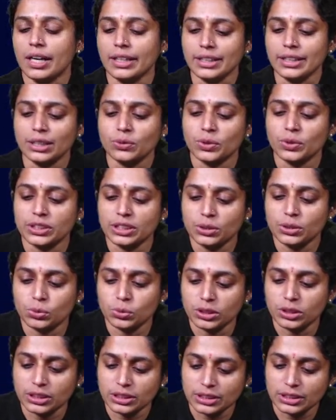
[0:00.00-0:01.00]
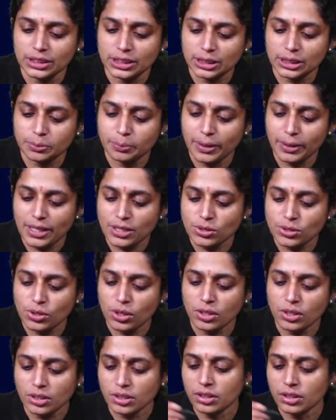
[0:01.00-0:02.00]
Article 22, this is based
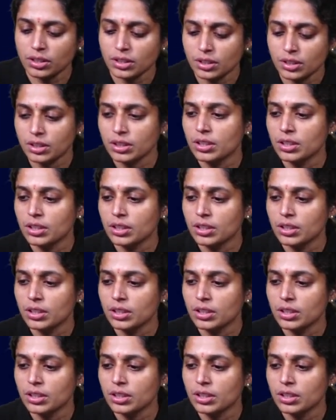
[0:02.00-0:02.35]
on